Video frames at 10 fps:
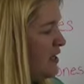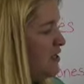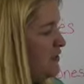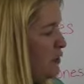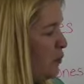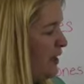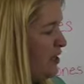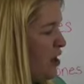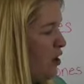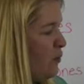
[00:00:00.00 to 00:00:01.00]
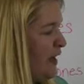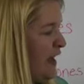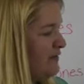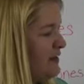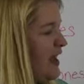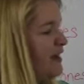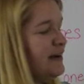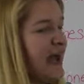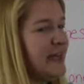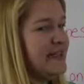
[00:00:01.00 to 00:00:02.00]
So we know we have 10
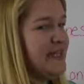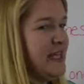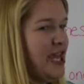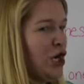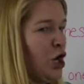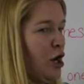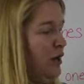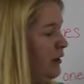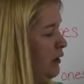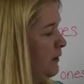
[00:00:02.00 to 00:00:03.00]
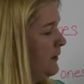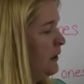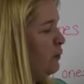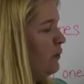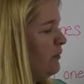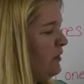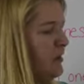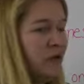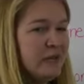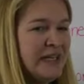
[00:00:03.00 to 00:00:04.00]
dots here. We
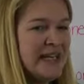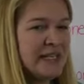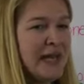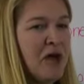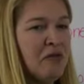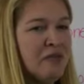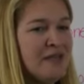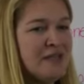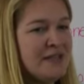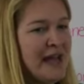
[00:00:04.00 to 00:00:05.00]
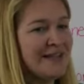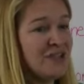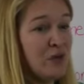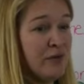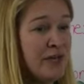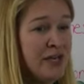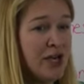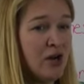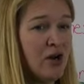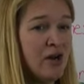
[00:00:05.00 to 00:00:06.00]
really only need to count these dots over
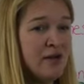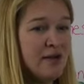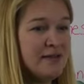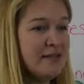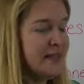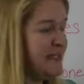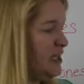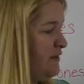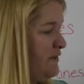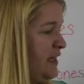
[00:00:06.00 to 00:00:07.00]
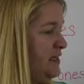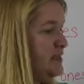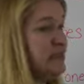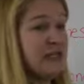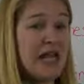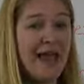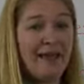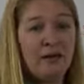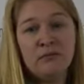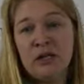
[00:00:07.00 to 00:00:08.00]
here to see if it's 10,
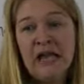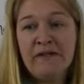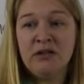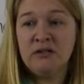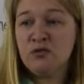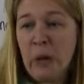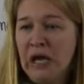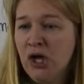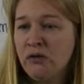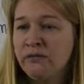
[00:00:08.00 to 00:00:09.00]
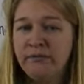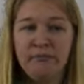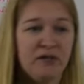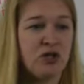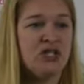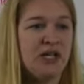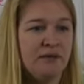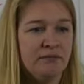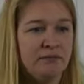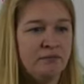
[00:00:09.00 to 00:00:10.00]
11, 12, 13,
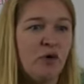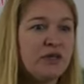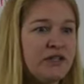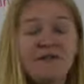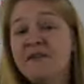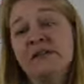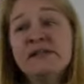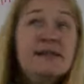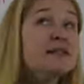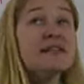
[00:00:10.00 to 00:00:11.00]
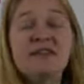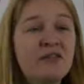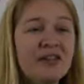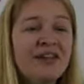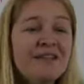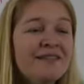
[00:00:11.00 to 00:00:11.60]
14, 15, 16, 17.